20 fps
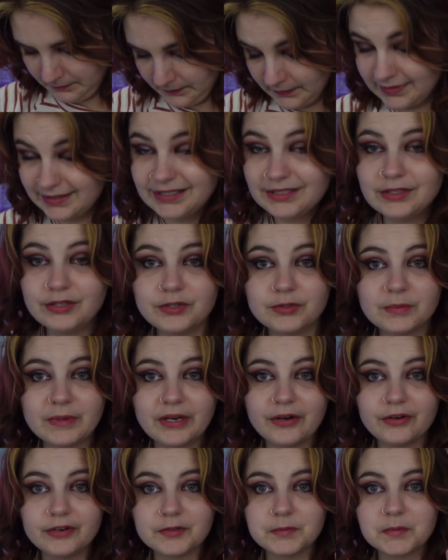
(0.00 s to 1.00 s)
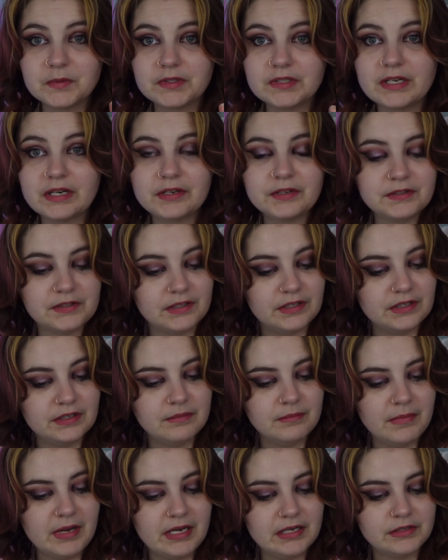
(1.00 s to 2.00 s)
did lose my Christmas nails. They
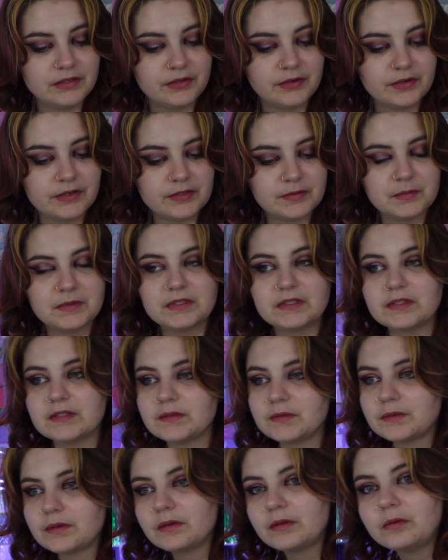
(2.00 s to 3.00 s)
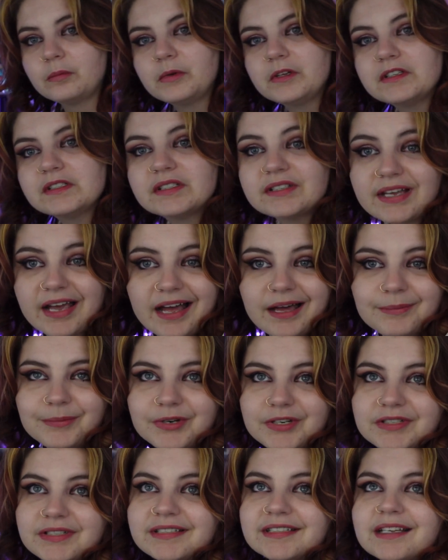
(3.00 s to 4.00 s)
didn't make it to Christmas. It's a little bit sad, but
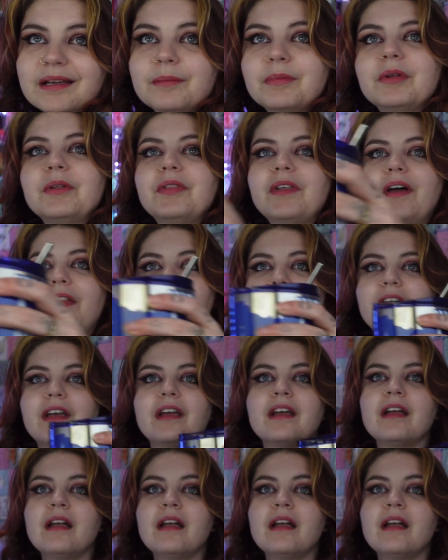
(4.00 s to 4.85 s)
it's because I built that thing.